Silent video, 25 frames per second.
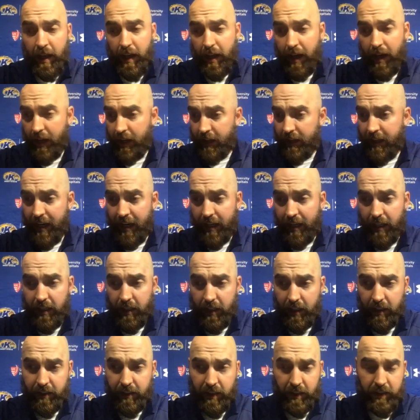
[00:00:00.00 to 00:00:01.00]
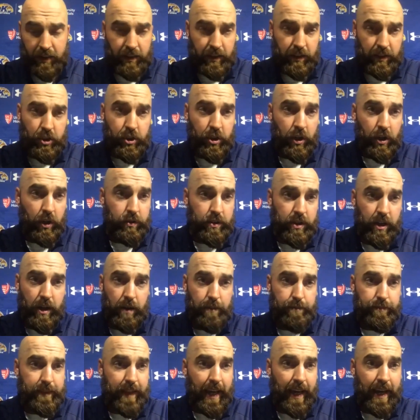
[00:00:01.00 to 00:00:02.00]
And again, he consistently shows
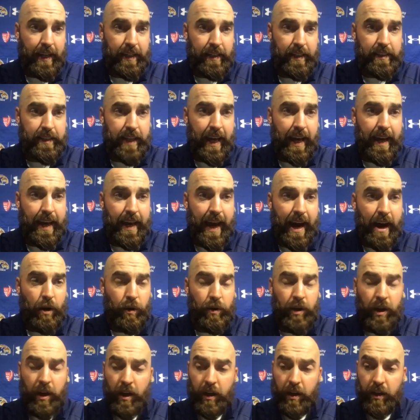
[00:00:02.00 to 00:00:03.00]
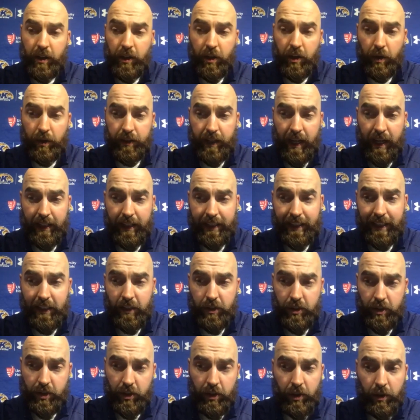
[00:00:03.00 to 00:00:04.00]
up day in and day out, you know, and that
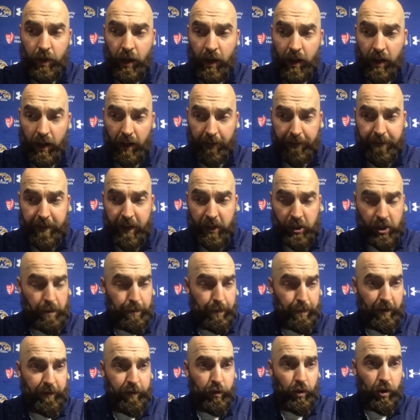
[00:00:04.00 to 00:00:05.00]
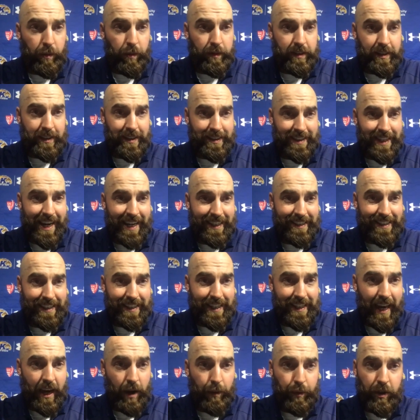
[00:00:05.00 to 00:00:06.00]
leads to efficient performances like
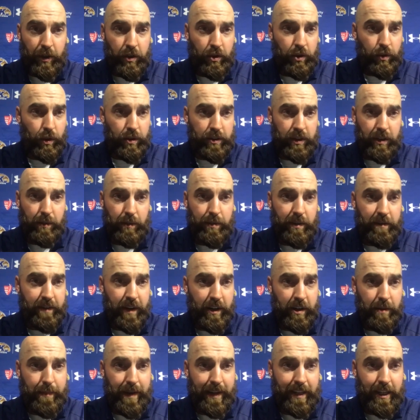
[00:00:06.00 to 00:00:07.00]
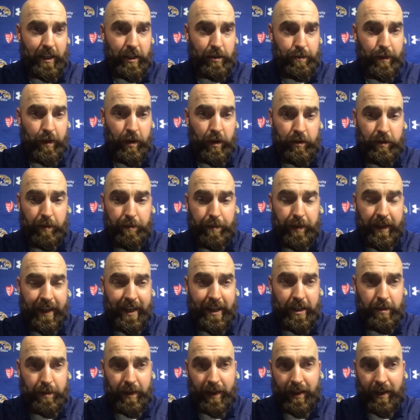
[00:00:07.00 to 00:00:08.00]
today. We knew there wasn't going to be very many explosive
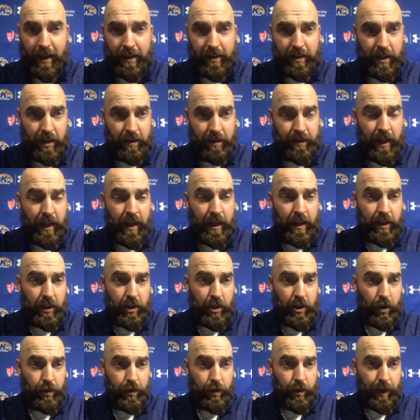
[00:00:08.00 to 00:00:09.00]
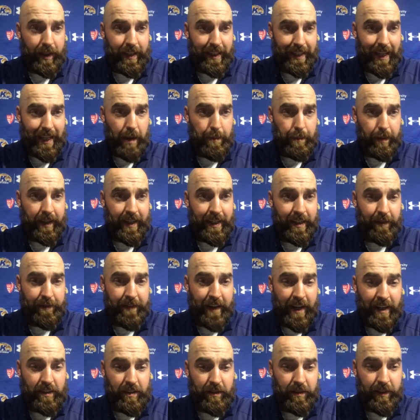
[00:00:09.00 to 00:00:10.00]
plays because of, you know, the way that they play
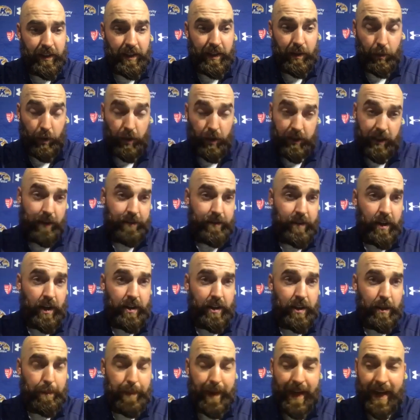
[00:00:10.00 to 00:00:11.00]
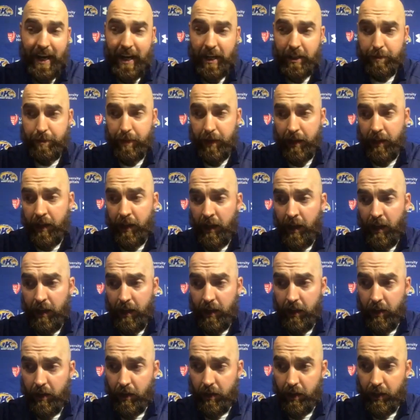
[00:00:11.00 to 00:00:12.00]
defensively and what they've done in the past. But,
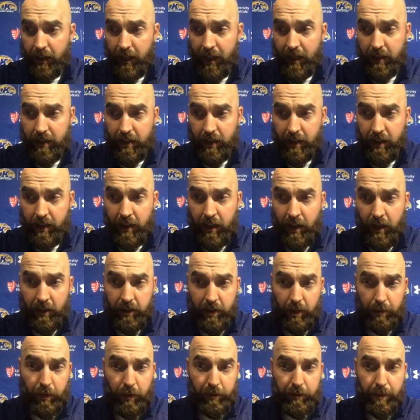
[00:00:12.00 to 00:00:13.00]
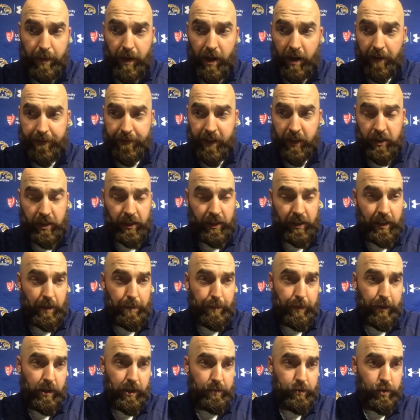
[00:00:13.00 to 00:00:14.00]
you know, again, to move the ball efficiently, to
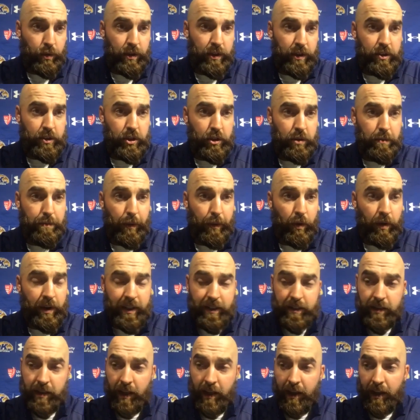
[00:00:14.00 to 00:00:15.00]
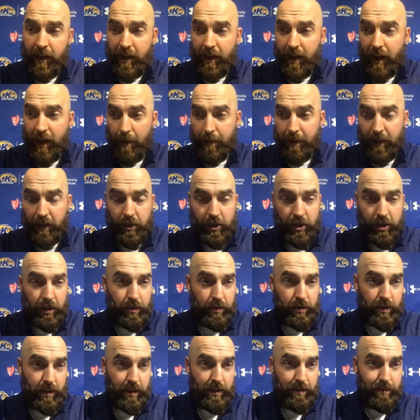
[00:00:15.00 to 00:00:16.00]
put up 22 points, I mean,
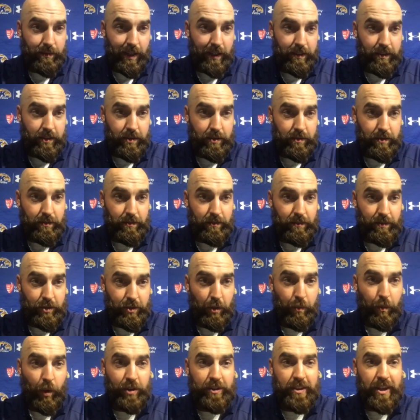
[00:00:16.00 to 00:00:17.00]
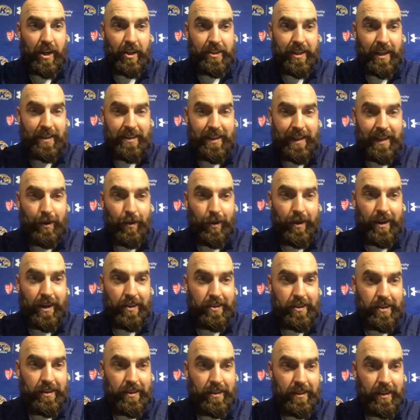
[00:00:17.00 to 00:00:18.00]
shoot, and that's two more touchdowns than anyone
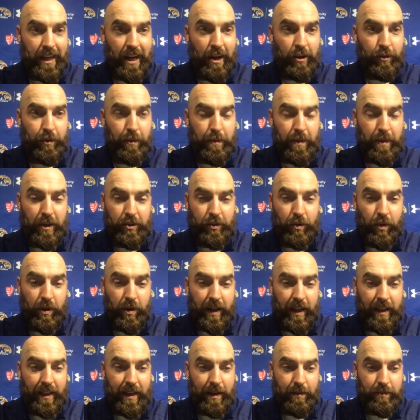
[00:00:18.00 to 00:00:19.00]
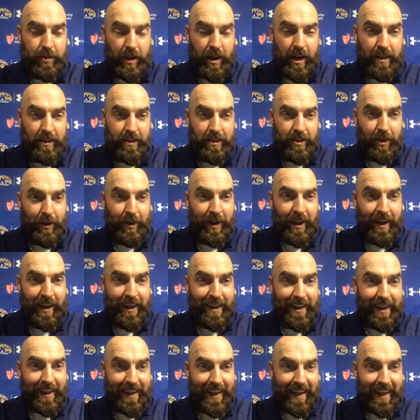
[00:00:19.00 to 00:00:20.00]
else in college football scored on them. All right. So,
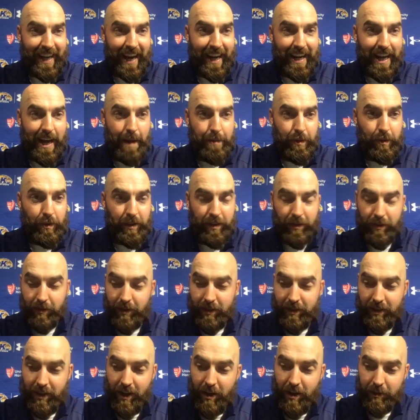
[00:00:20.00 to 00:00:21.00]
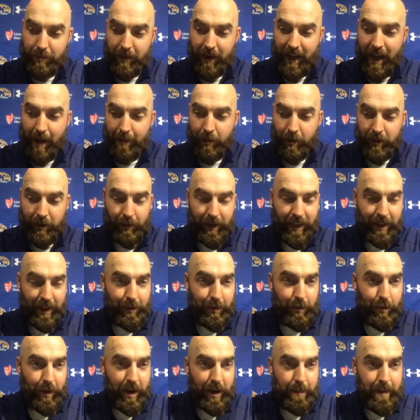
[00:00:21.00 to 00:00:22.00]
again, not happy with the results, but happy with the way that
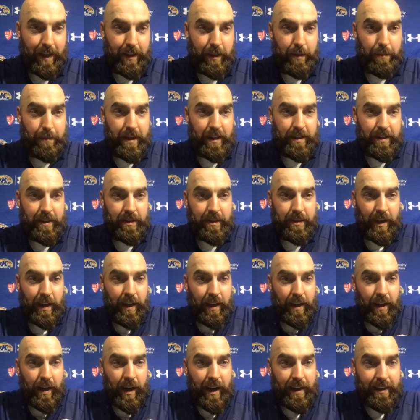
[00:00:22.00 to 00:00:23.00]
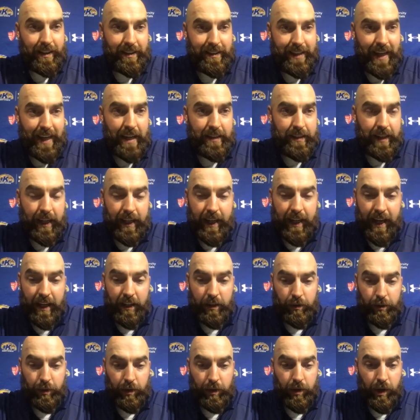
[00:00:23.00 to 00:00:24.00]
we went about the business. All right. And the task at hand
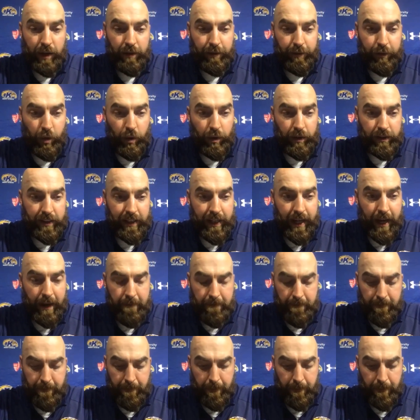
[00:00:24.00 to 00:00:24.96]
as we went forward today.